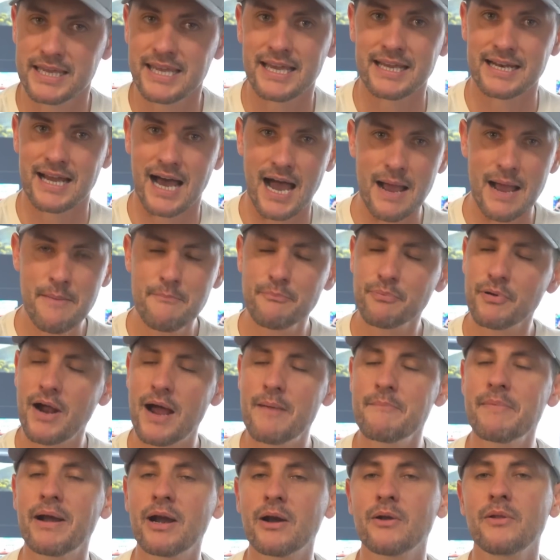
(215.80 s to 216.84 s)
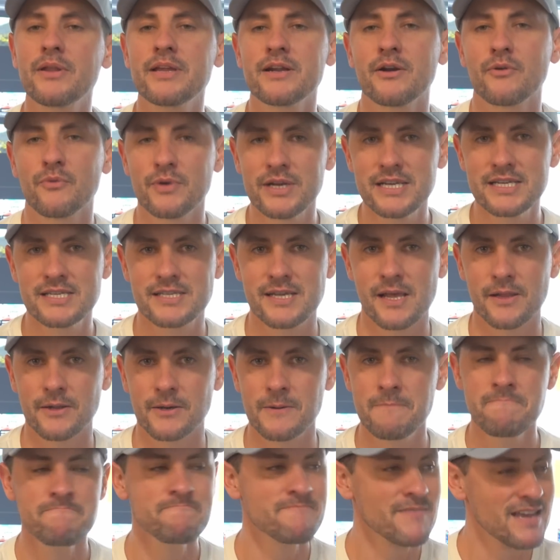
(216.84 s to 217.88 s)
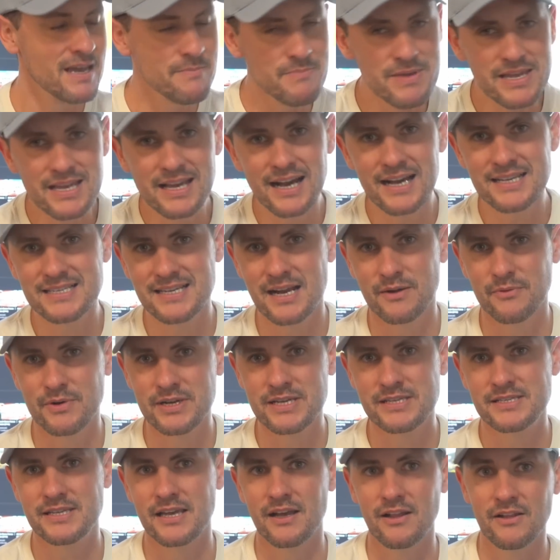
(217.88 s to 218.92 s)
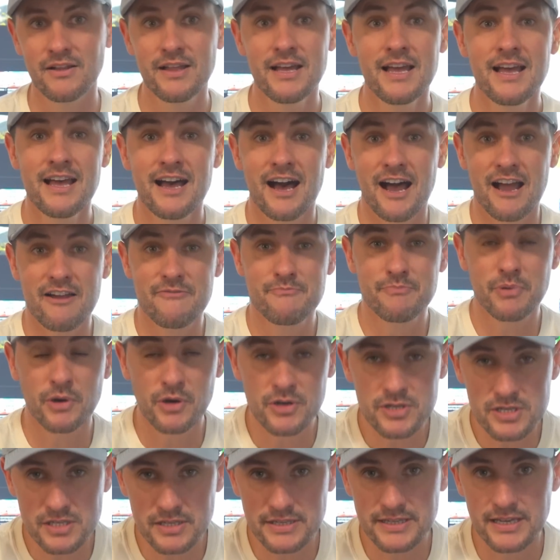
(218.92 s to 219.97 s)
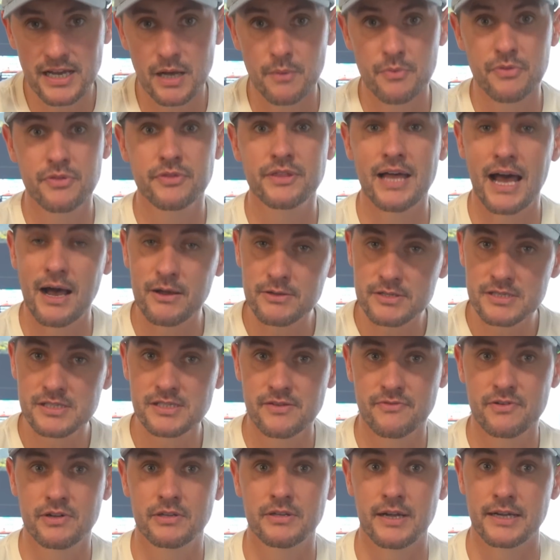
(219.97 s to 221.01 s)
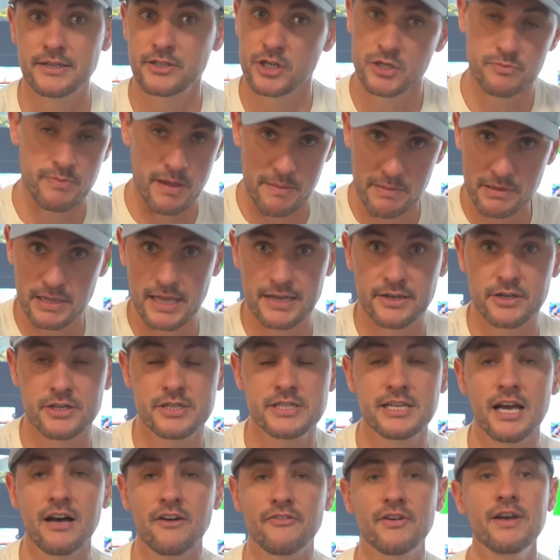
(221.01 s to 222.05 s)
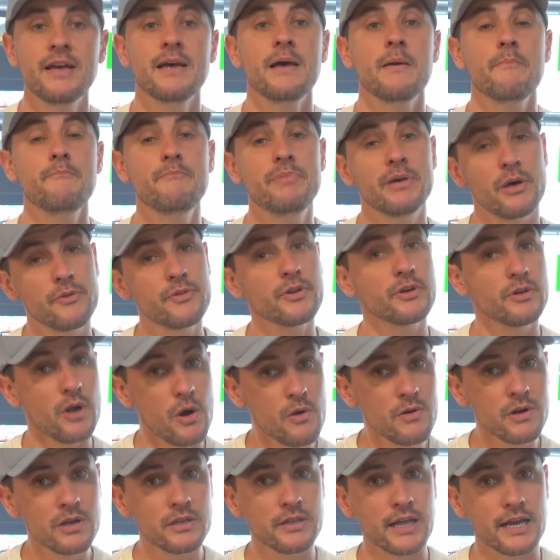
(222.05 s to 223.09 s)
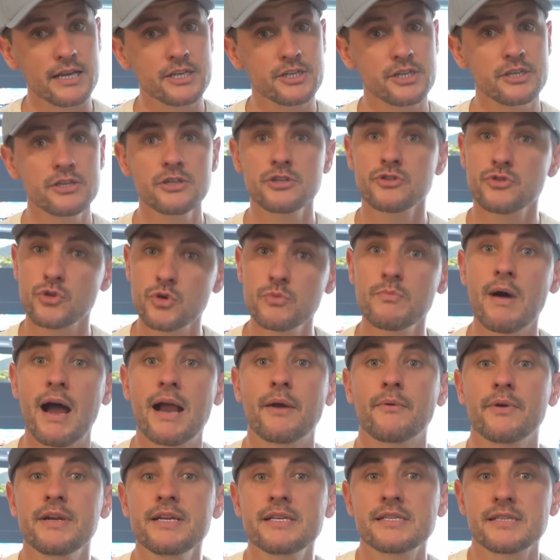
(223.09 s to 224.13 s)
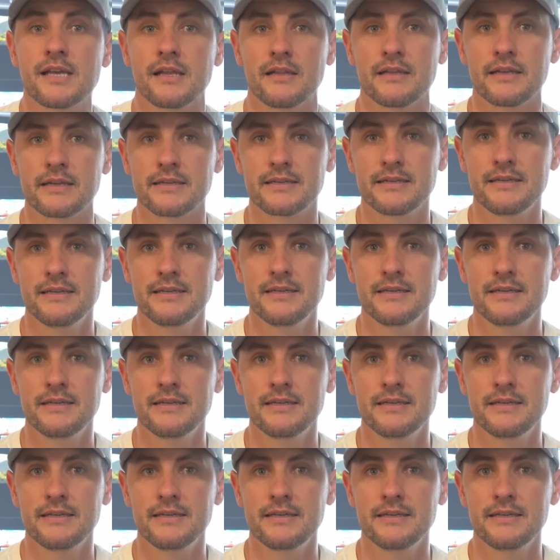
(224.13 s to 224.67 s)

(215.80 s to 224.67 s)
again, I'm primarily a reseller, and because I resell, I've personally helped thousands of collectors, maybe like yourself, build their own collections through my reselling.